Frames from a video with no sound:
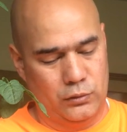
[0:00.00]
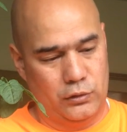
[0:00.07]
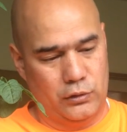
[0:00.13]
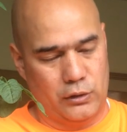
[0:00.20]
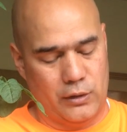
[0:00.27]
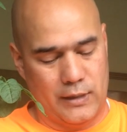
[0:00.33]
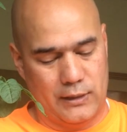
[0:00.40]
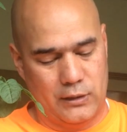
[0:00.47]

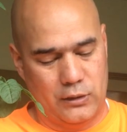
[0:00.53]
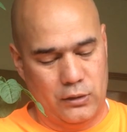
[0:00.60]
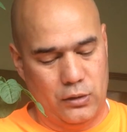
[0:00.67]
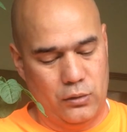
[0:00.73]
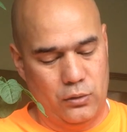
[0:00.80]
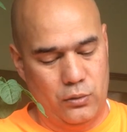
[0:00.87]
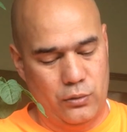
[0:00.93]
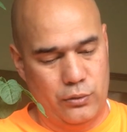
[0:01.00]
So that's
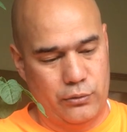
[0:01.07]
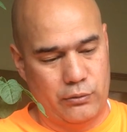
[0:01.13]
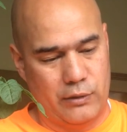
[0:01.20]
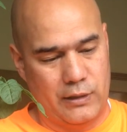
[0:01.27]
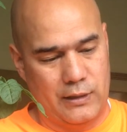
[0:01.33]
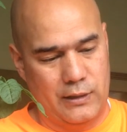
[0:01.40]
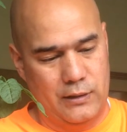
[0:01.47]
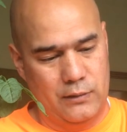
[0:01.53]
2,
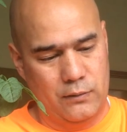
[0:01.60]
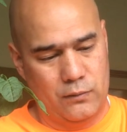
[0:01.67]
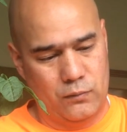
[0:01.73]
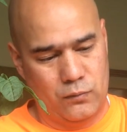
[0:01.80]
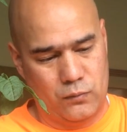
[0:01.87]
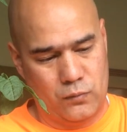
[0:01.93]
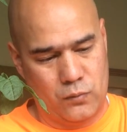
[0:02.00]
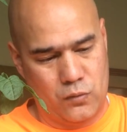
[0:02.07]
3.
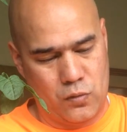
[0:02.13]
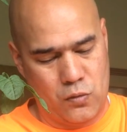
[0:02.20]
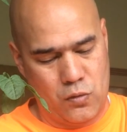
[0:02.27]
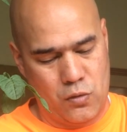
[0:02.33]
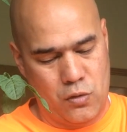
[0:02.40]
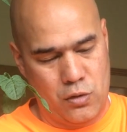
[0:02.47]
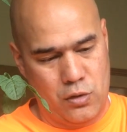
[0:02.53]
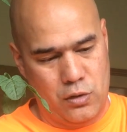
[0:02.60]

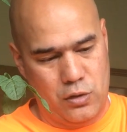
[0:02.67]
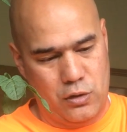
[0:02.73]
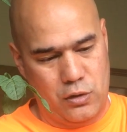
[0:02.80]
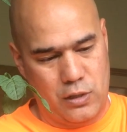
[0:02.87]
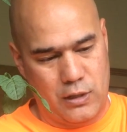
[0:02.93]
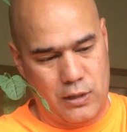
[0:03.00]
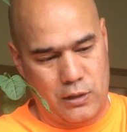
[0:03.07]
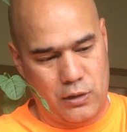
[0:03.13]
You
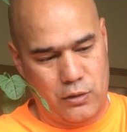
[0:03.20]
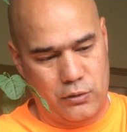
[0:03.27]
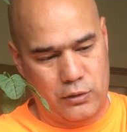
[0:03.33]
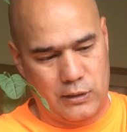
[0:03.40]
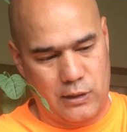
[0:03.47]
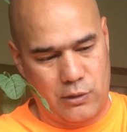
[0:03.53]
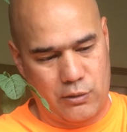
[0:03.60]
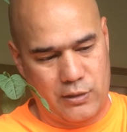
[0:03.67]
gotta go
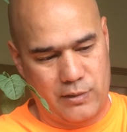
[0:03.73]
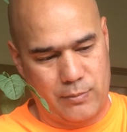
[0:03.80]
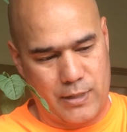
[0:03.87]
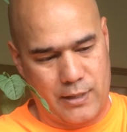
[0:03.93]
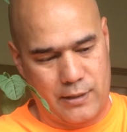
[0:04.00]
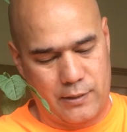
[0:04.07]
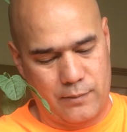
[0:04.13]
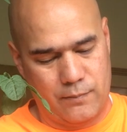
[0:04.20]
slower is
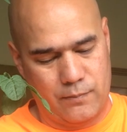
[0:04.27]
better.